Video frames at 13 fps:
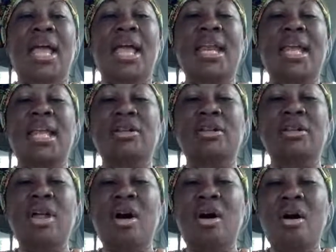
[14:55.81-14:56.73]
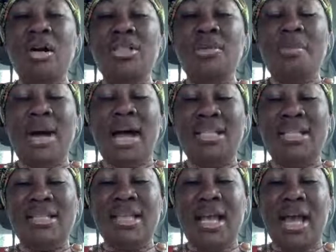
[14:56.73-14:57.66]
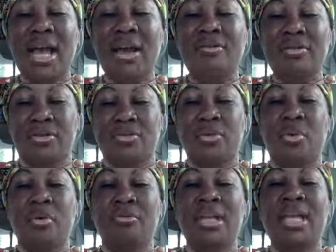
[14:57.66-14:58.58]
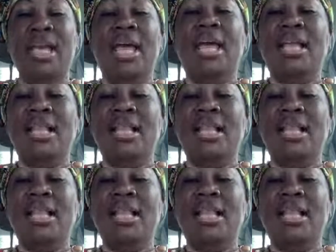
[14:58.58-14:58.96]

and enlarge my territory,